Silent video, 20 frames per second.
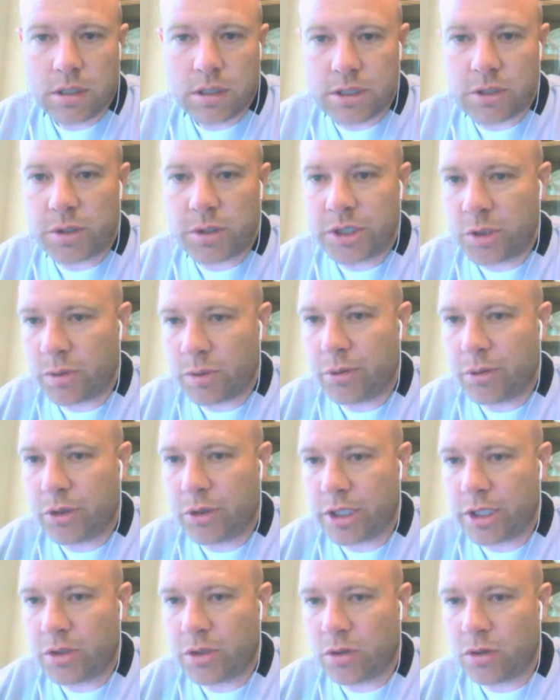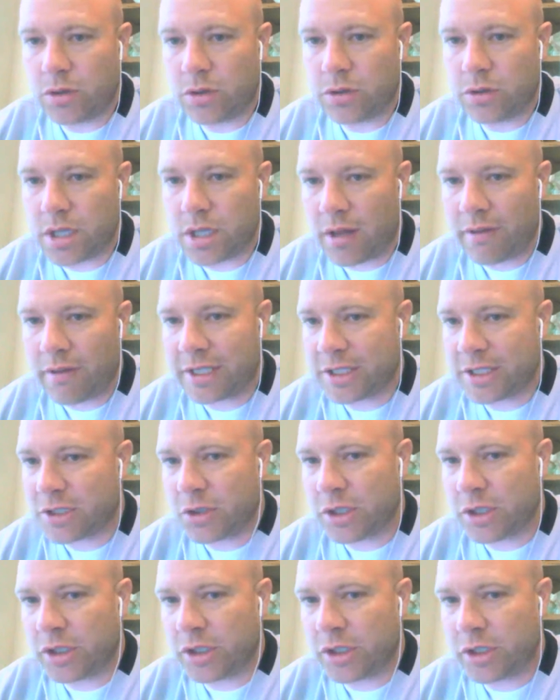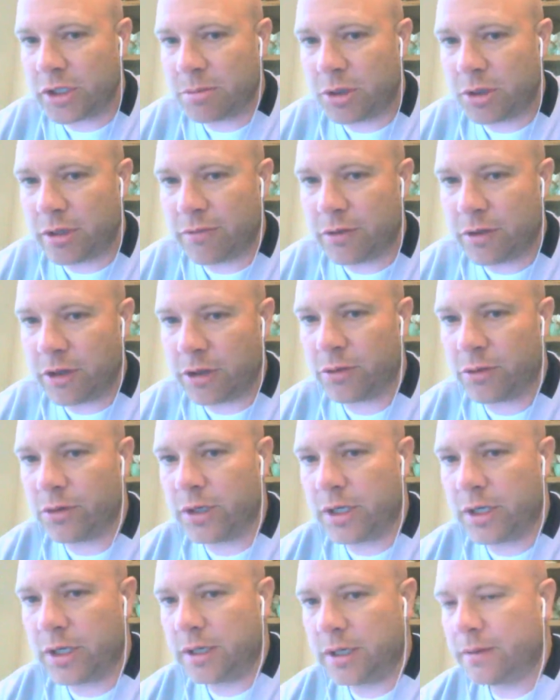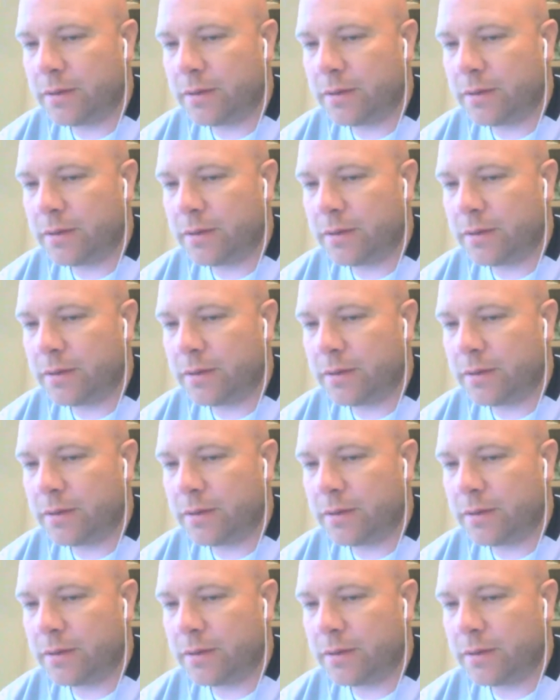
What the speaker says: So did you input the totals on this, or did you just put it for the 3?